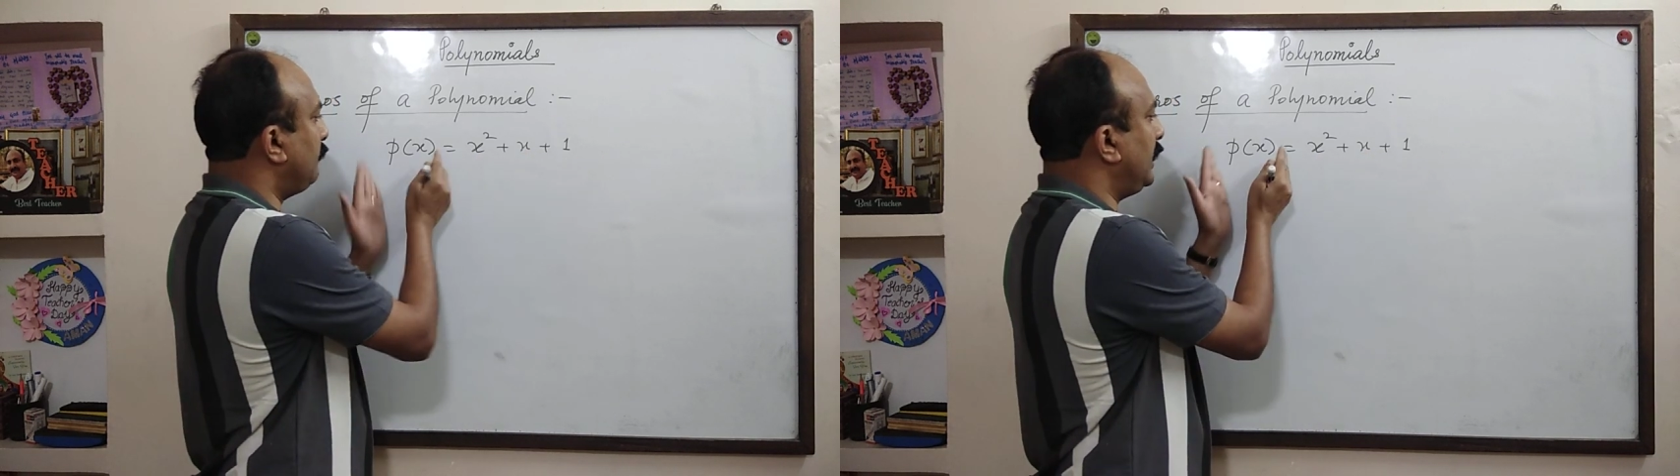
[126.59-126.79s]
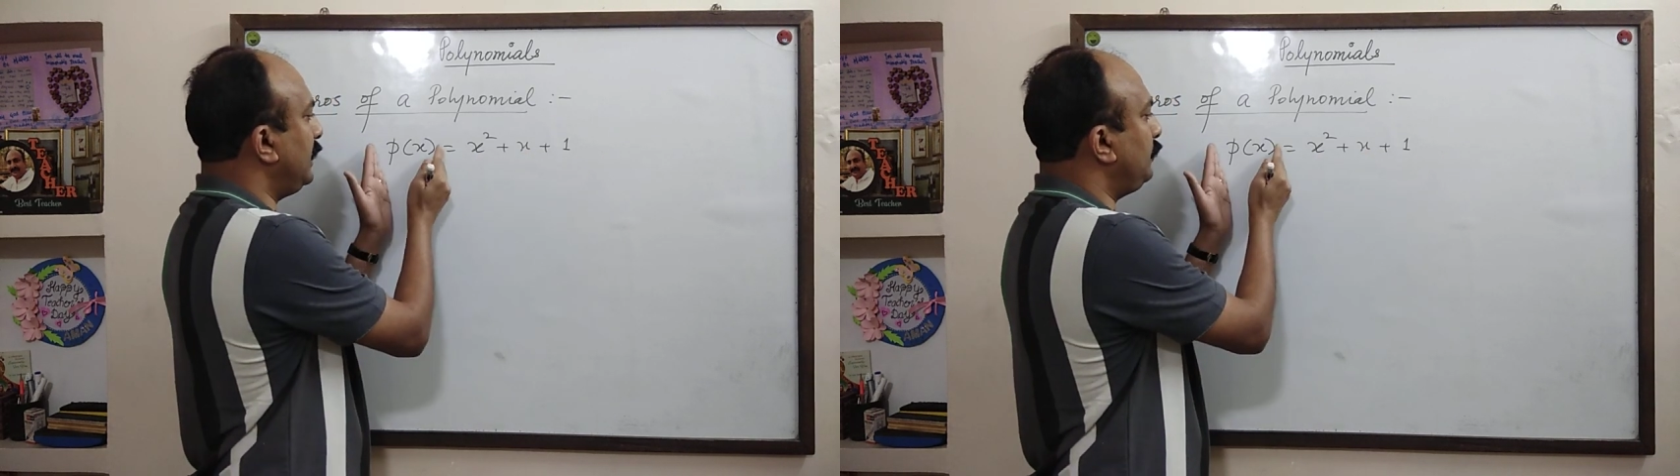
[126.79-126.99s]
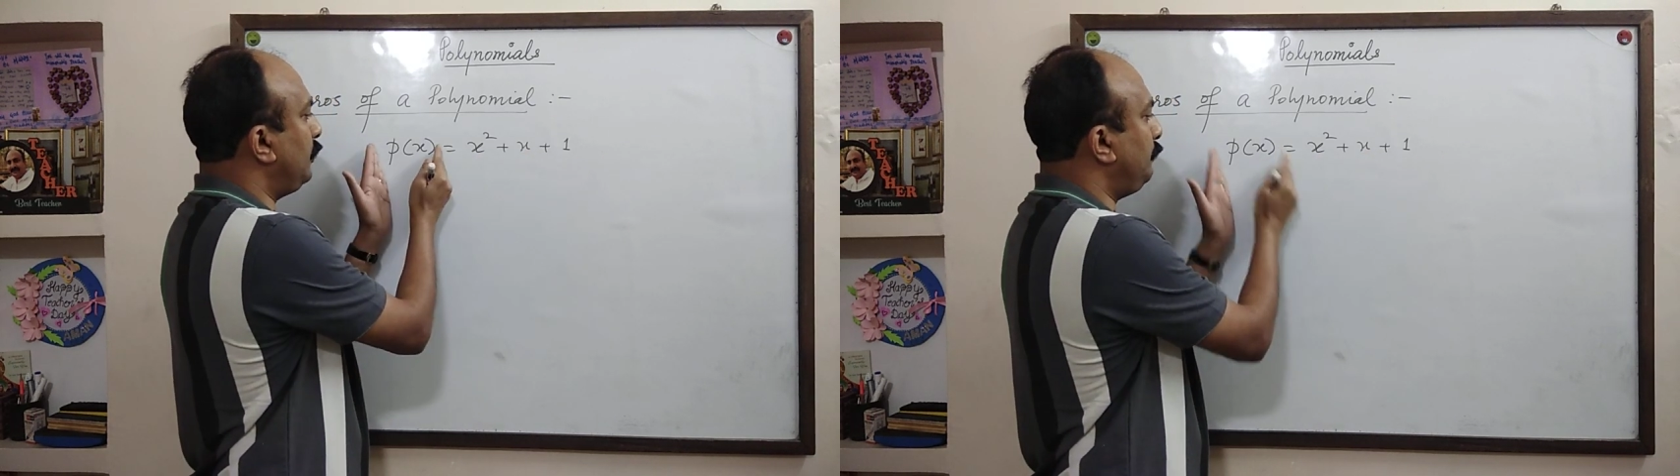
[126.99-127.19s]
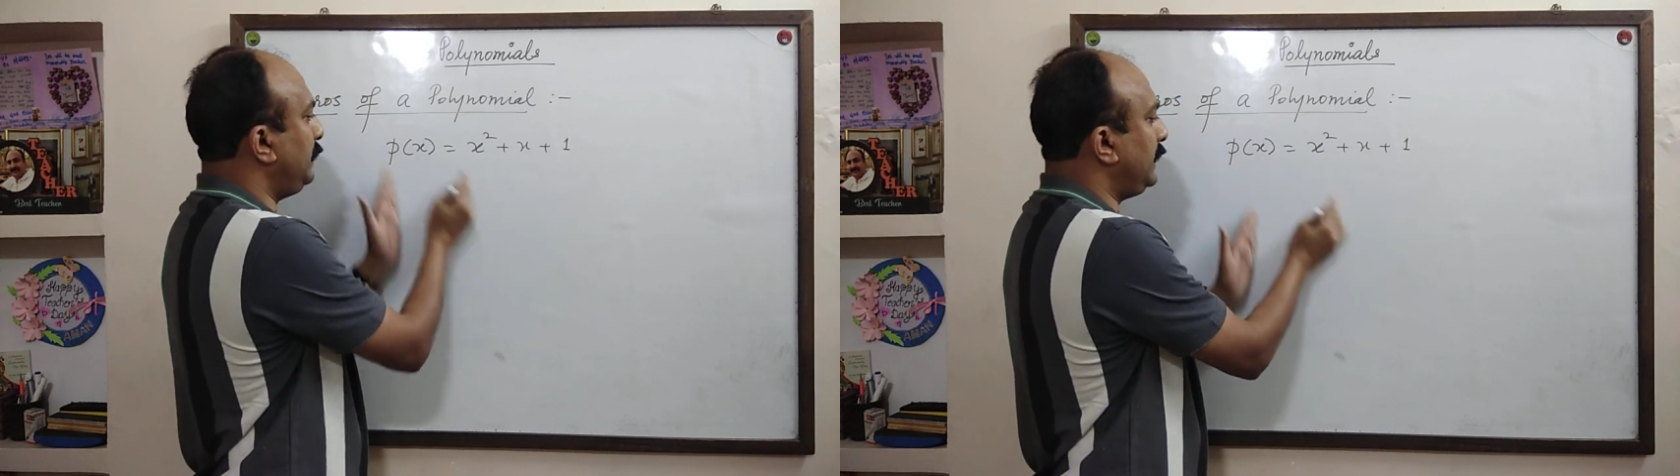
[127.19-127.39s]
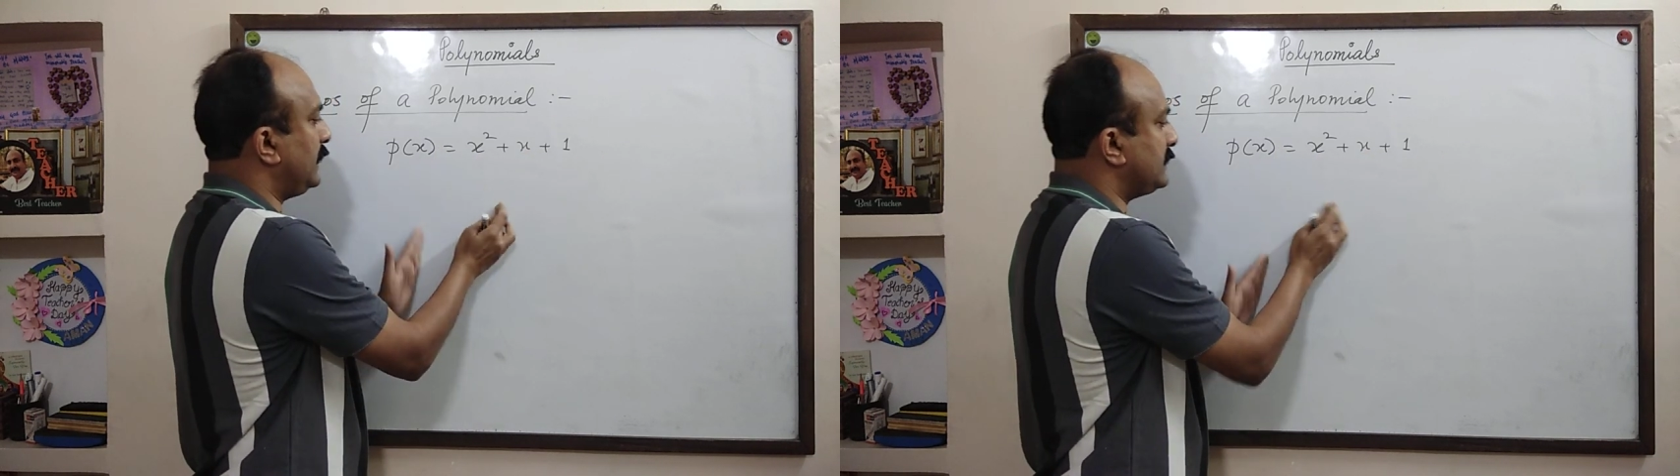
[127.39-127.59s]
value of
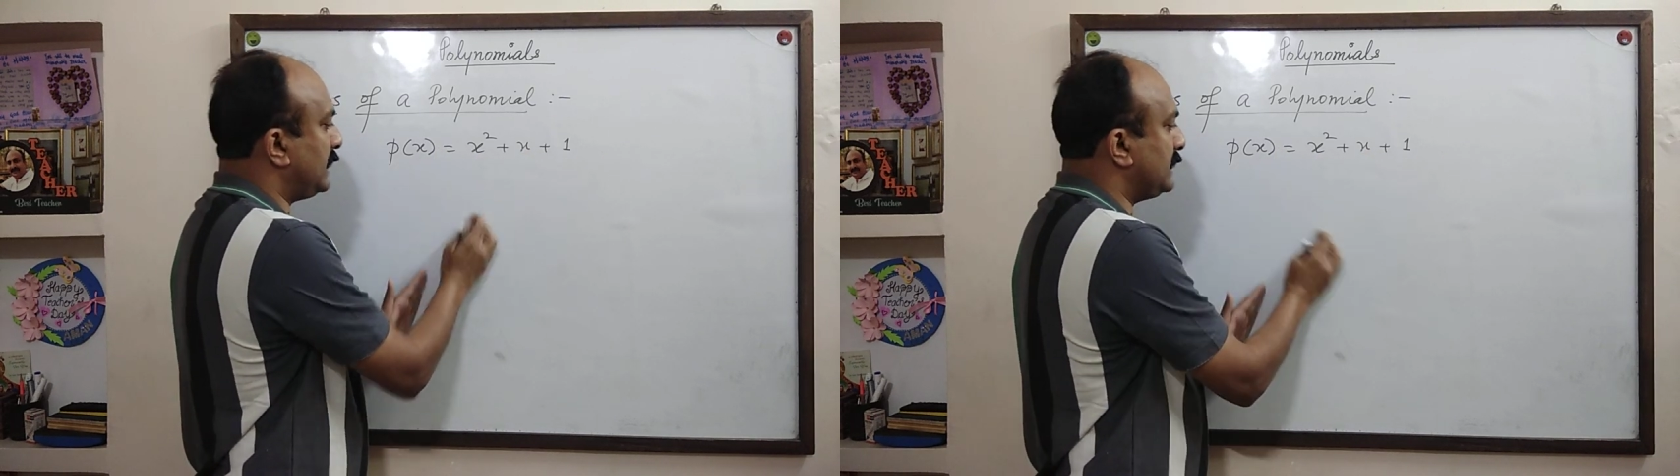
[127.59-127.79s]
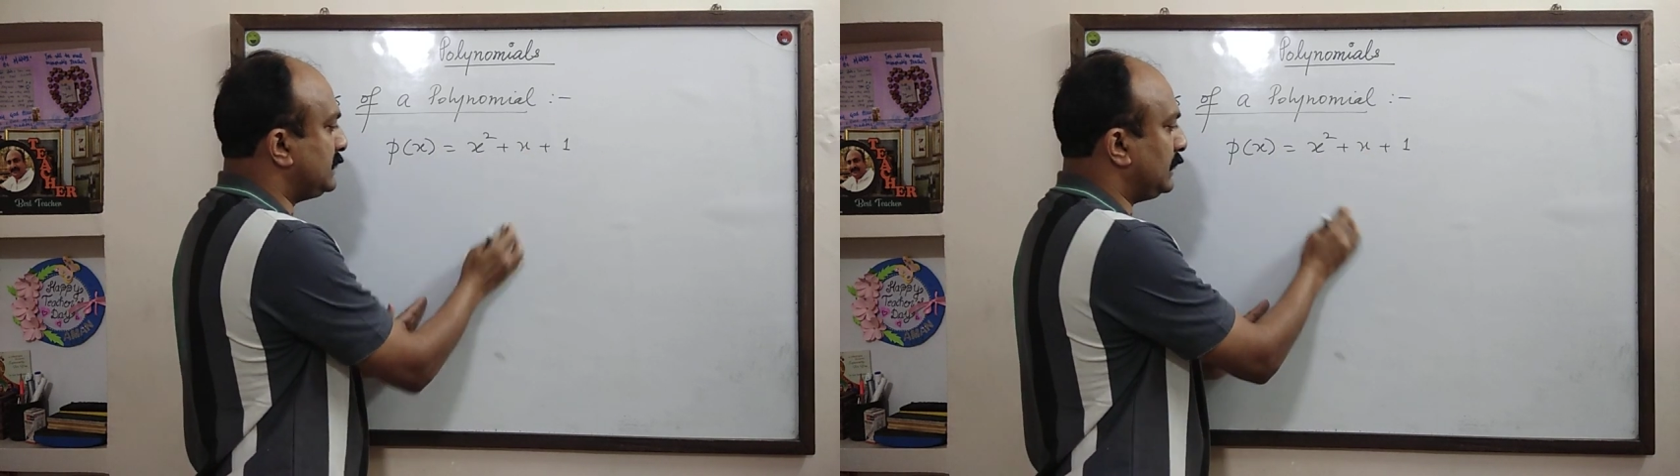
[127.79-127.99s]
px as